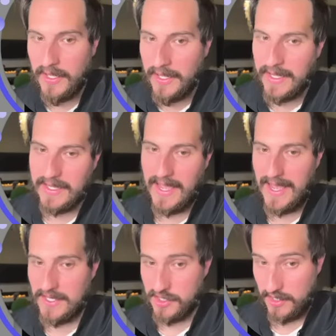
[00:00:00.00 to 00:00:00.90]
in
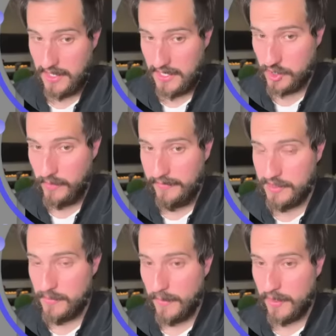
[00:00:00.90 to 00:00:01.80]
cash, cash
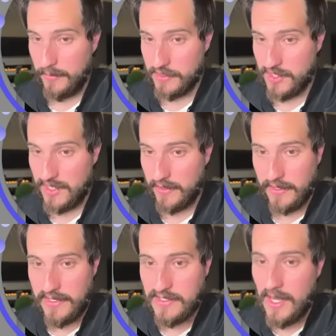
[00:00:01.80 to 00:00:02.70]
equivalents, and marketable
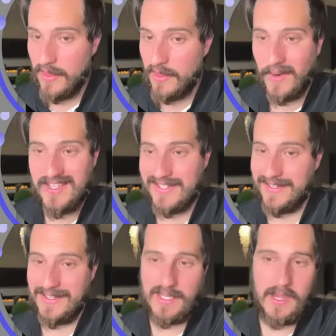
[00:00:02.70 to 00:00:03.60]
securities. The money's
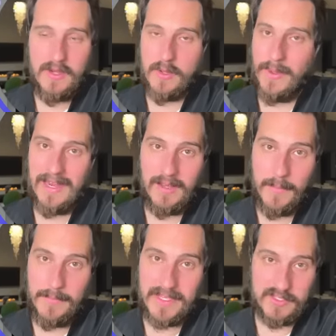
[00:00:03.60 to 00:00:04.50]
going to continue to pile
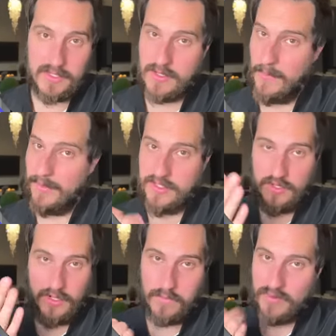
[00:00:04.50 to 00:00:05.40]
up because this company's
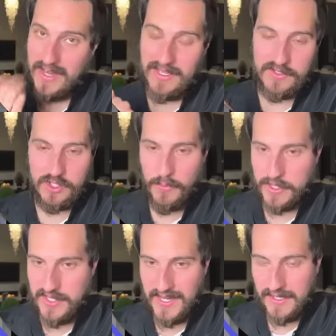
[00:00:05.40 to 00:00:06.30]
starting to bring in so
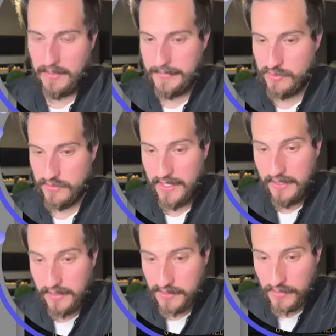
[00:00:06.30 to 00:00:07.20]
much net income, it's
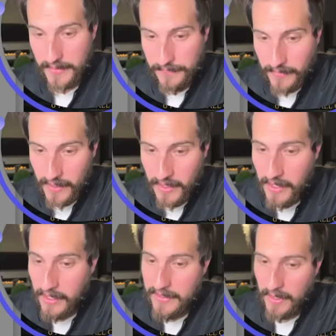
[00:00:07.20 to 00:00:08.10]
ridiculous, right?
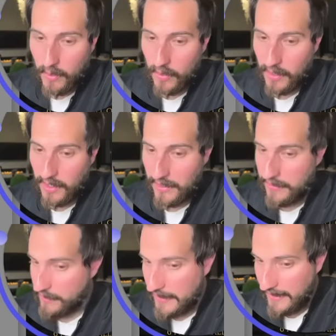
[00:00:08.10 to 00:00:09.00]
Now,
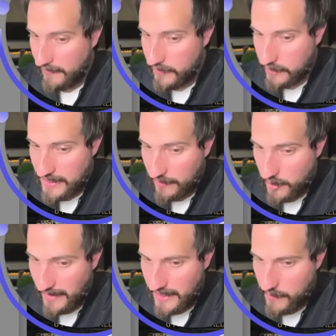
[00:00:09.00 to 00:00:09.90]
they're down
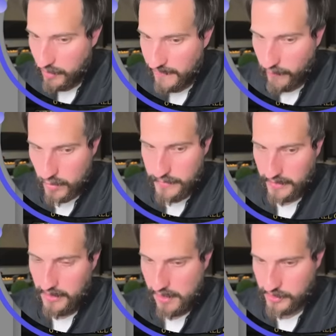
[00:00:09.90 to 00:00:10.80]
to about $8.4
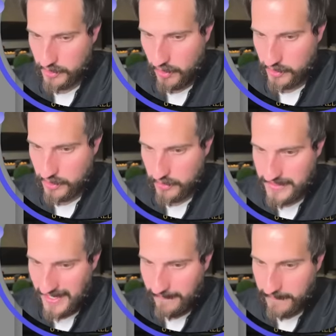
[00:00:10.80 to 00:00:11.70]
billion in long-term
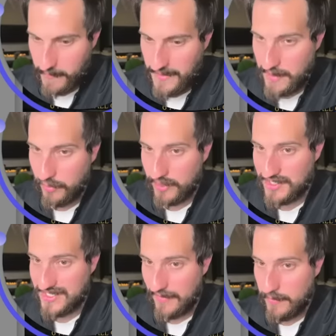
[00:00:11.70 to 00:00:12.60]
debt from
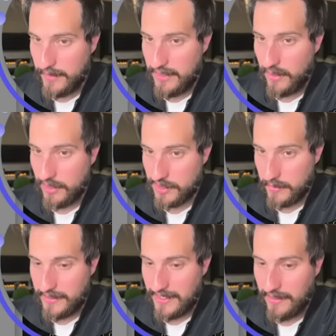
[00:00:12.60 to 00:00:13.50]
$9.7 billion at
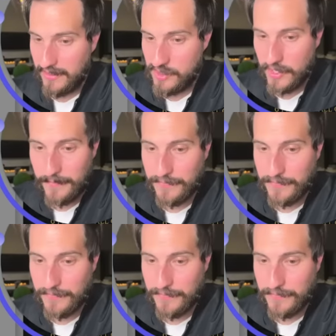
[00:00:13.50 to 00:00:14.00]
the beginning of this year.